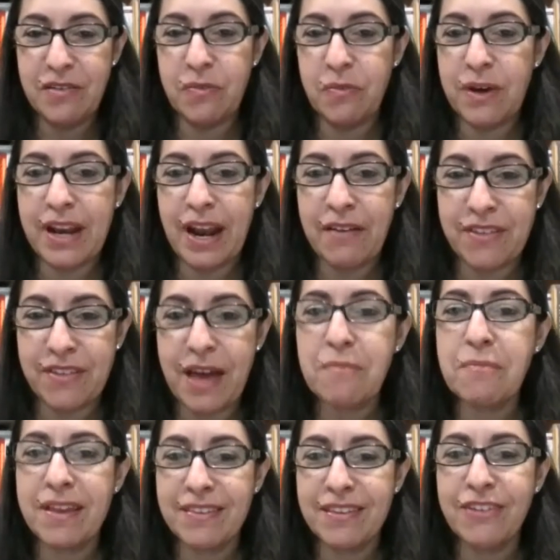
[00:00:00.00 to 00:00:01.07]
whatever that
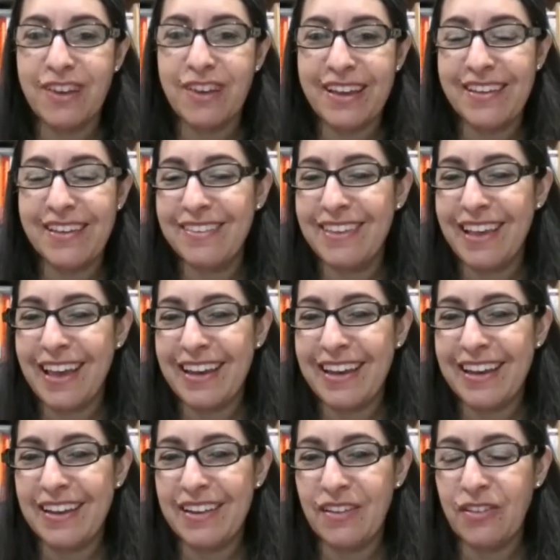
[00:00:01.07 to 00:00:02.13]
message is, and
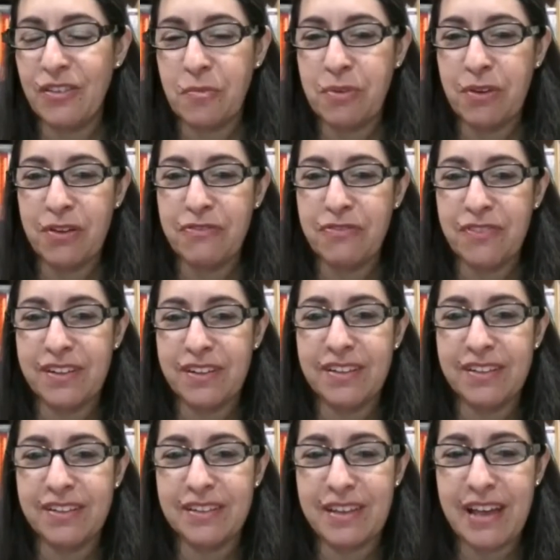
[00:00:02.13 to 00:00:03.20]
it's a
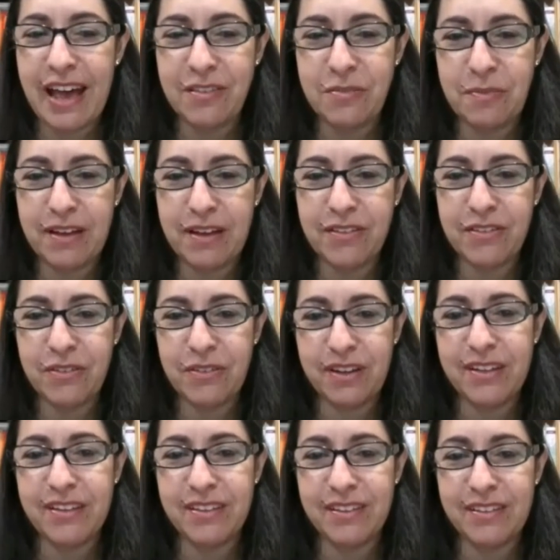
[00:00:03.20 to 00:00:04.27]
beautiful aspect to
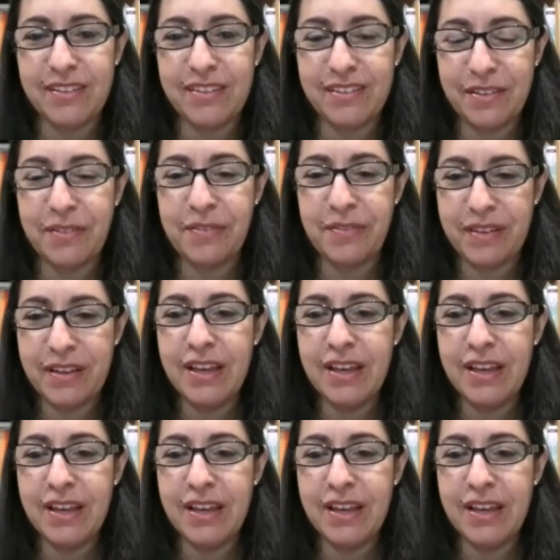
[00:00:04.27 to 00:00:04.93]
it. So